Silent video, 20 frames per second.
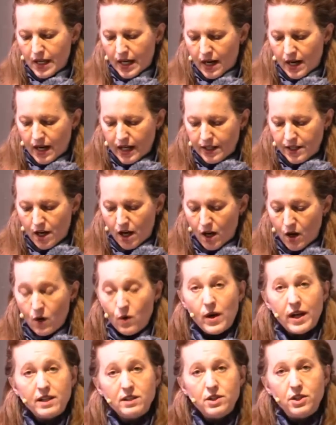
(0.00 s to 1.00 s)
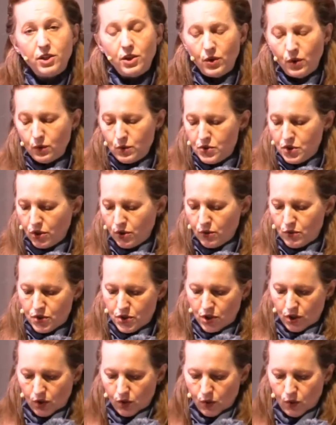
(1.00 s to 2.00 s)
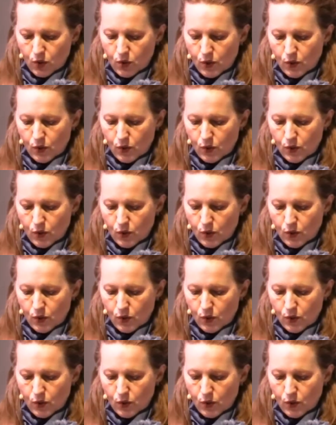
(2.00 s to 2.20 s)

that I know, and you do too,